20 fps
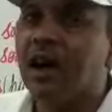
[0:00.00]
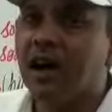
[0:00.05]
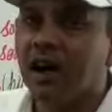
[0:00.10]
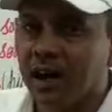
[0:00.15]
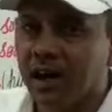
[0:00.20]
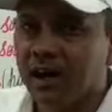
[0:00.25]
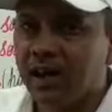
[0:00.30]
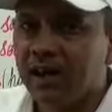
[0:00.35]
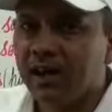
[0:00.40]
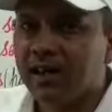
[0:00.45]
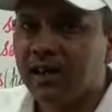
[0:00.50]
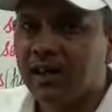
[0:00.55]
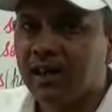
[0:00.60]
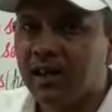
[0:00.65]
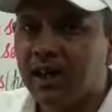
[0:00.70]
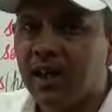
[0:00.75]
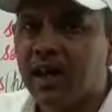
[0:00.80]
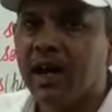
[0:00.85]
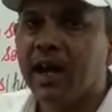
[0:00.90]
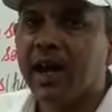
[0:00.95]
a,
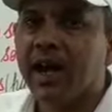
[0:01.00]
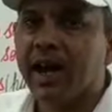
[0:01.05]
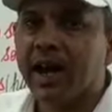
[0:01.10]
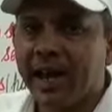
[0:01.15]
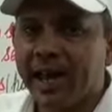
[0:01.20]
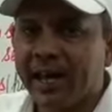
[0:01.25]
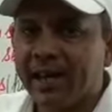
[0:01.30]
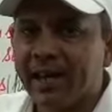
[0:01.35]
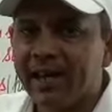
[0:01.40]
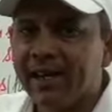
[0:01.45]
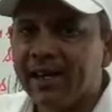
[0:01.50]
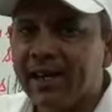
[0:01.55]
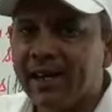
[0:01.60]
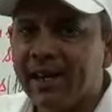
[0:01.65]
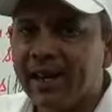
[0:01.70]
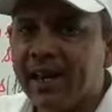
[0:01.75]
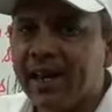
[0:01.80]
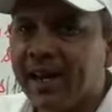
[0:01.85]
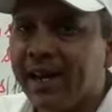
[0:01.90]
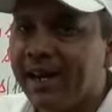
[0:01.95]
an
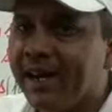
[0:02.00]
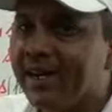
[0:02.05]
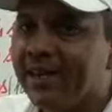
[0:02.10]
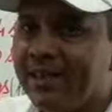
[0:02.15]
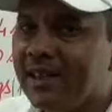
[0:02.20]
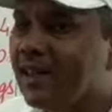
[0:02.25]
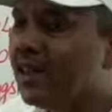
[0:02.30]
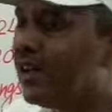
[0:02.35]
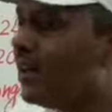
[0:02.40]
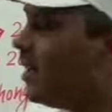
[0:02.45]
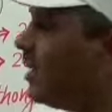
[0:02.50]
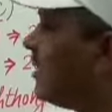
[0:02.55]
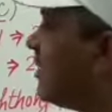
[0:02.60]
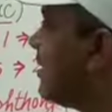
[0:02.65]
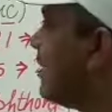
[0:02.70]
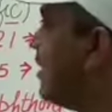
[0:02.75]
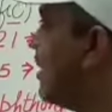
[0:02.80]
and the.